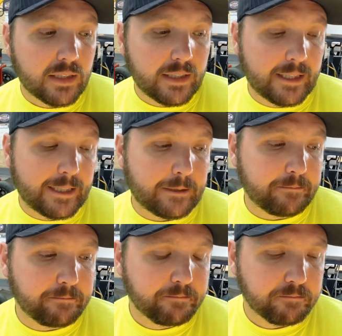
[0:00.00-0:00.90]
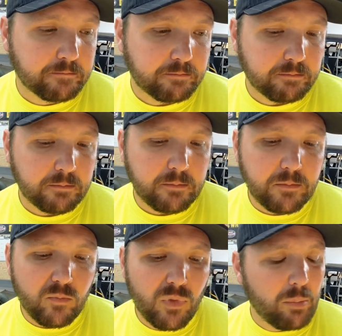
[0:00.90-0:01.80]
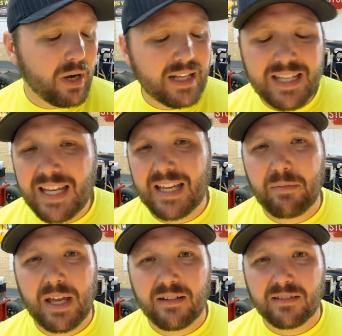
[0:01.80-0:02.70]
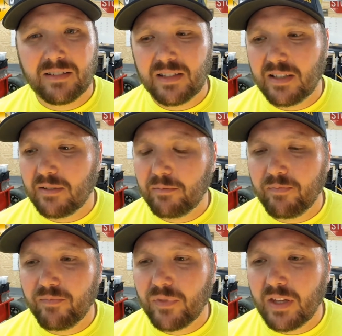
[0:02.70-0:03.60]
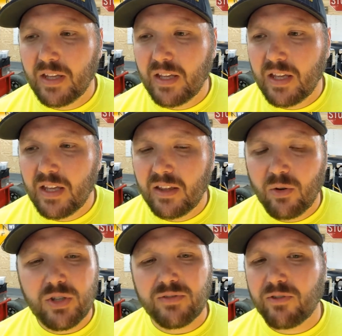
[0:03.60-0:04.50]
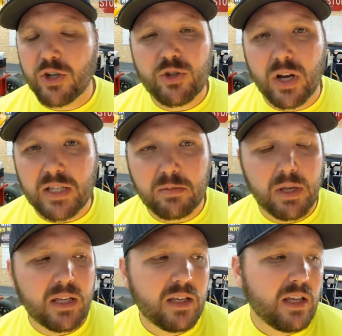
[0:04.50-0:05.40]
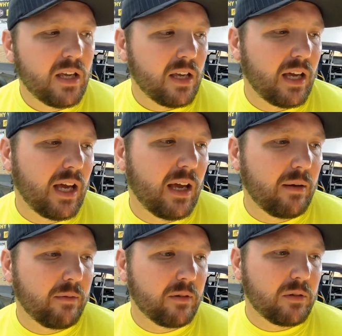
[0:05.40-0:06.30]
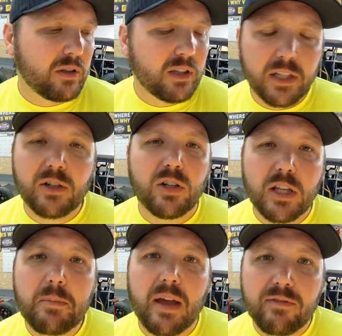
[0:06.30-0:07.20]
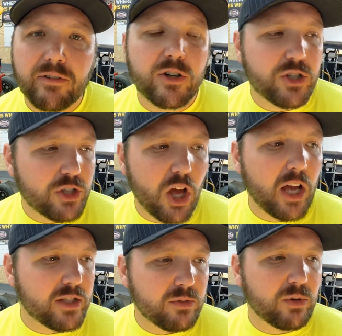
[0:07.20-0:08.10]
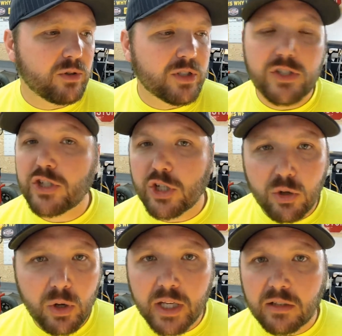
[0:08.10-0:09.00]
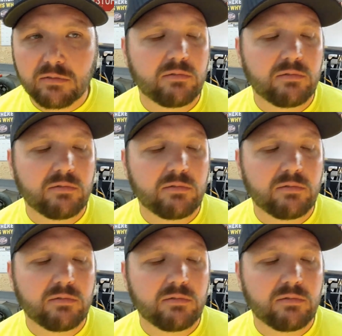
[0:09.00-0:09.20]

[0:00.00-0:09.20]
But I tell you, man, it always frustrates me. Literally, my first thoughts were, "Screw it.